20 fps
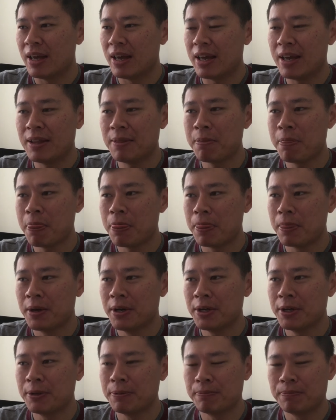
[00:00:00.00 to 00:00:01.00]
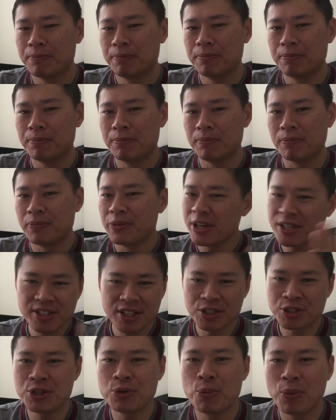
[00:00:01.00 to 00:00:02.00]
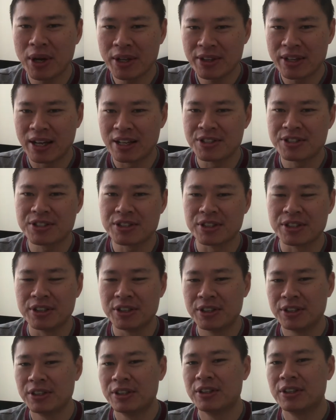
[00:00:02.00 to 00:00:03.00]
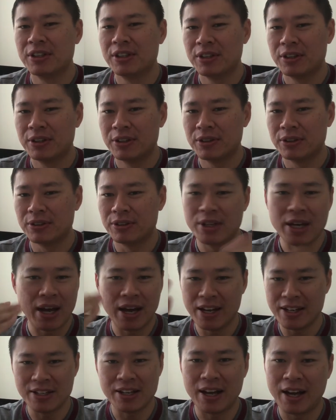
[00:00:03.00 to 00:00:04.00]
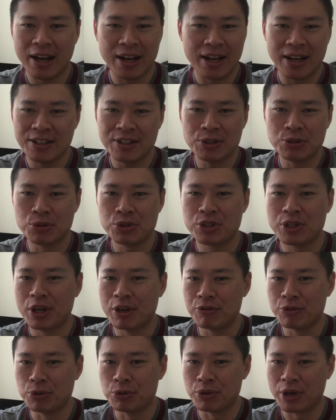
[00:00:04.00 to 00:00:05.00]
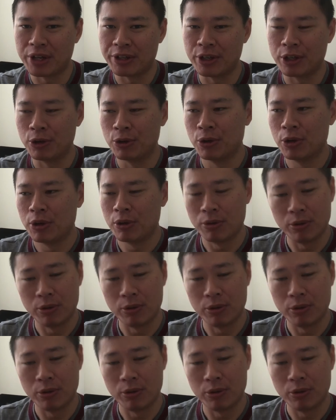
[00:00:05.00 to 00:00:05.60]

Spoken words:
And there's actually one answer that I need to share with you right now,